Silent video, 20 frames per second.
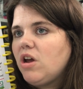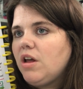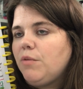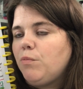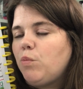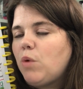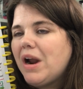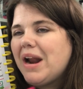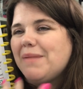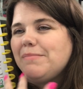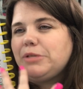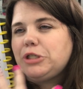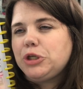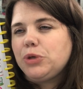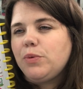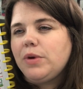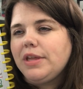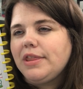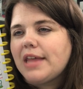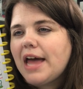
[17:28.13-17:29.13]
what I'm
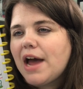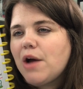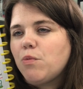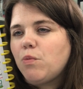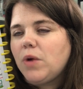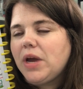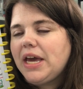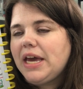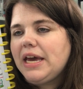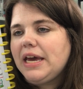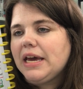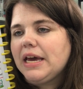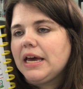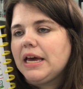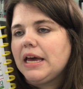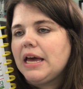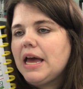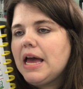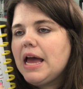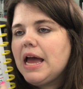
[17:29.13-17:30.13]
doing that
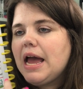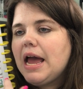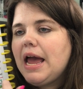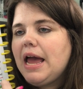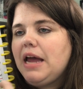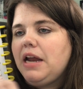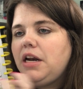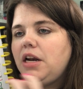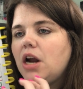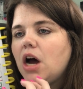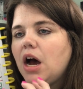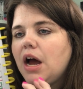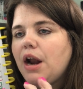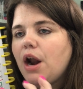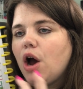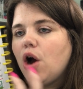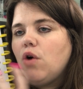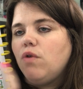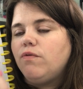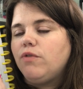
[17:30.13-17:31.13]
week and not
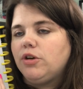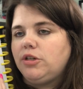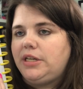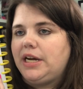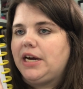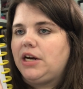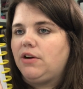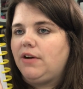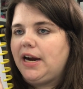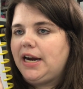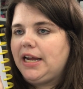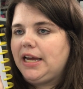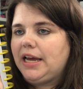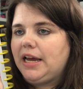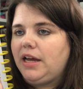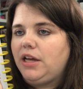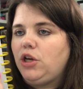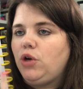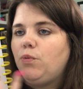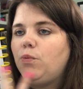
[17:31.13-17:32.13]
over decorating
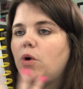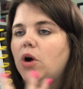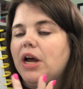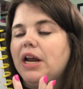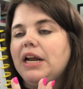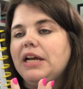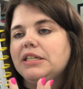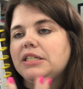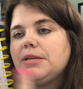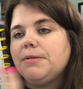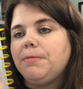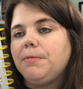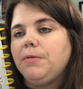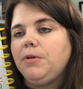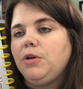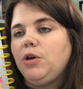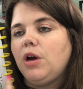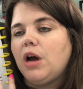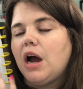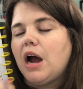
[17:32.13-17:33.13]
it. You want it
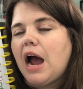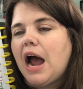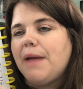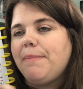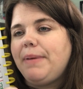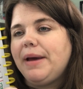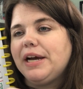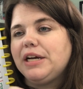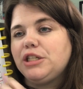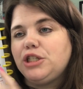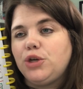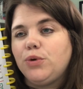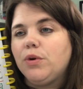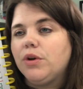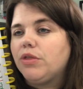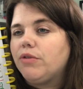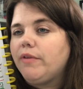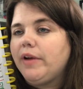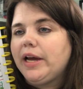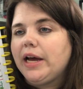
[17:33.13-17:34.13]
to, I pick 2 or
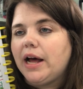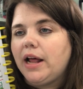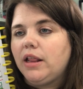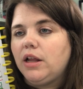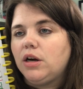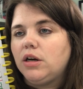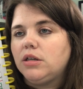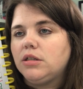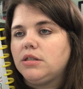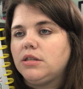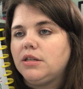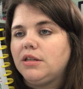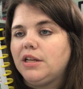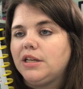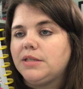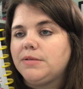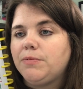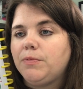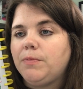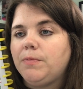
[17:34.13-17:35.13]
3 colors.
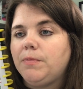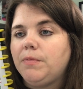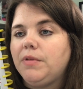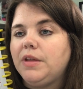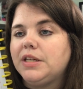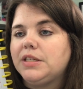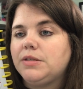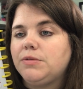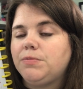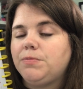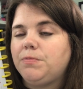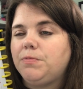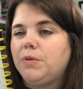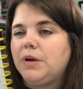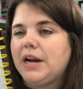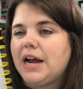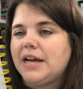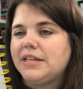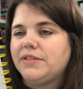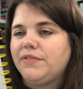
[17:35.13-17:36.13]
This
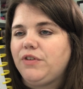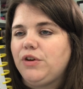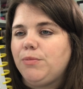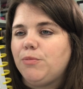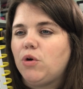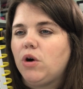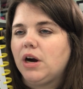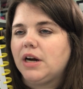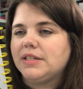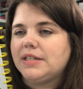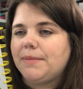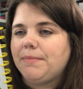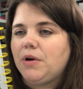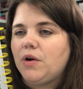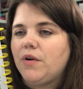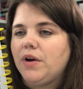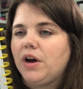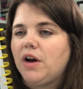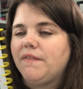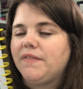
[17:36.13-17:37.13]
one has a few more because I'm
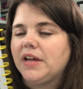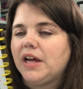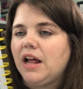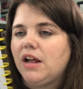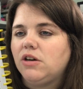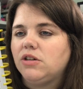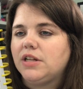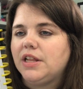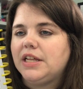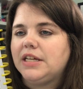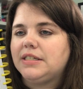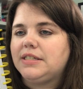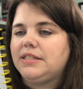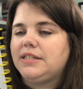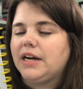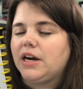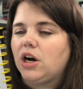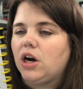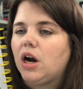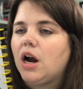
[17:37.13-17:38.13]
going off the colors in this
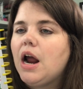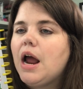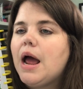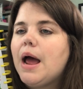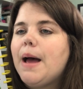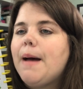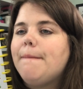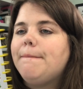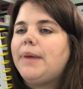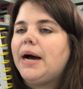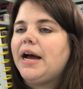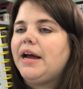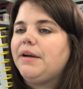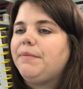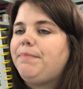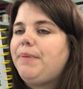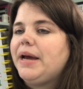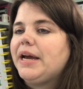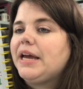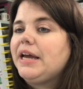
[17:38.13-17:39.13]
sticker,
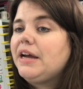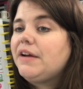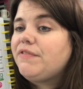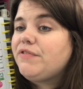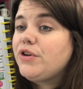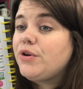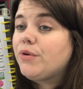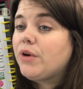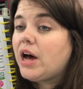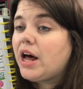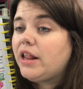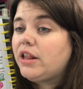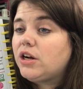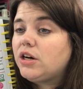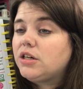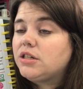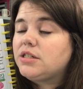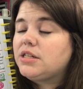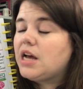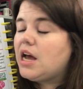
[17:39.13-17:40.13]
but picking a few
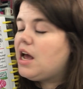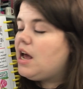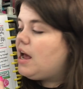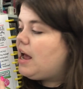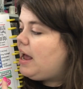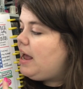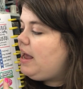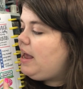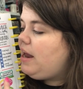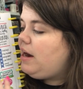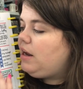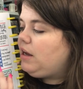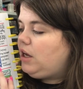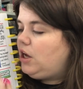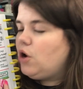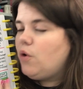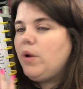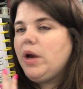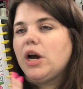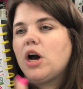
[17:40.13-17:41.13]
colors and
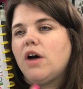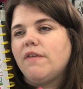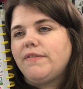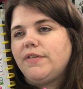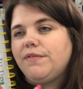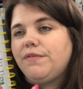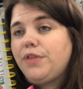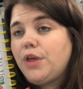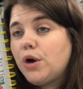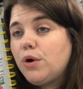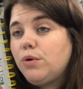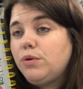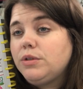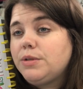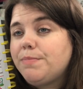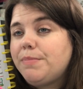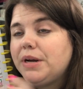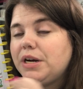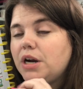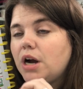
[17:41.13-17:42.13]
going off of those,
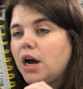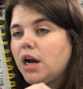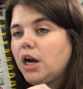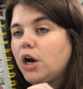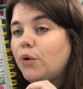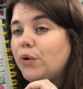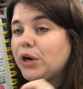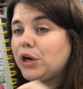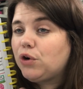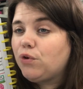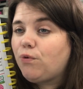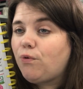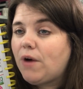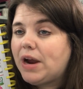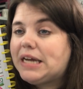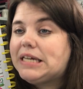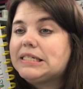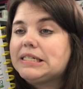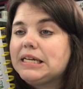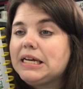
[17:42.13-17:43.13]
but not going
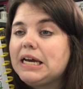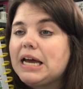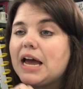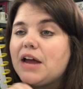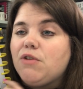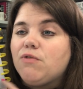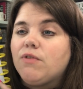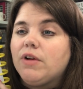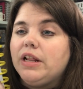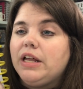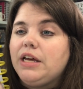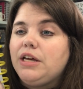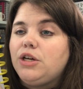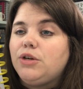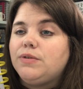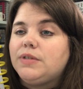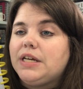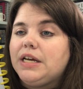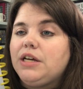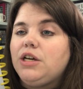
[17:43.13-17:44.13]
crazy, and really
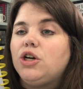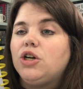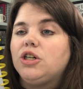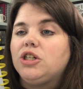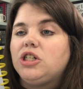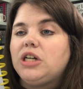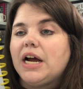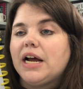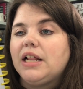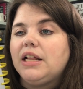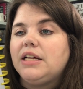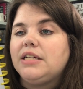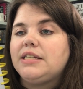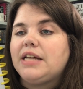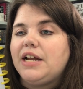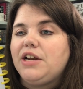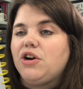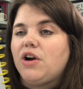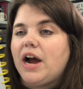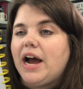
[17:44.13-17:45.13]
using your checklist
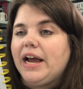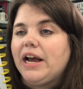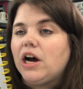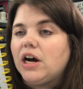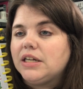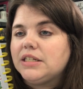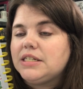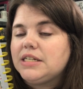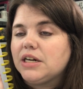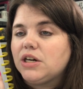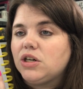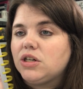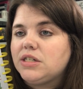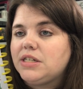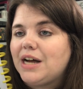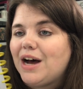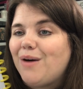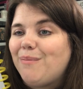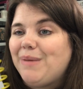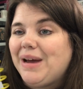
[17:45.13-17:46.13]
and your icon stickers
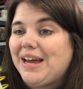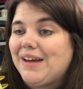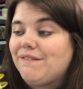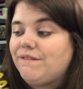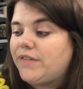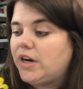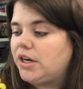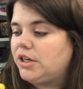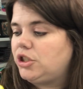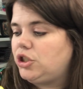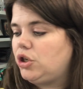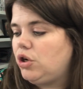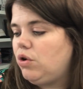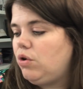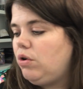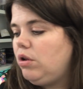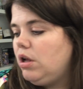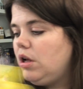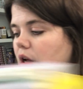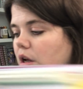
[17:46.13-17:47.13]
to help make it
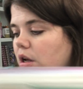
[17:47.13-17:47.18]
functional.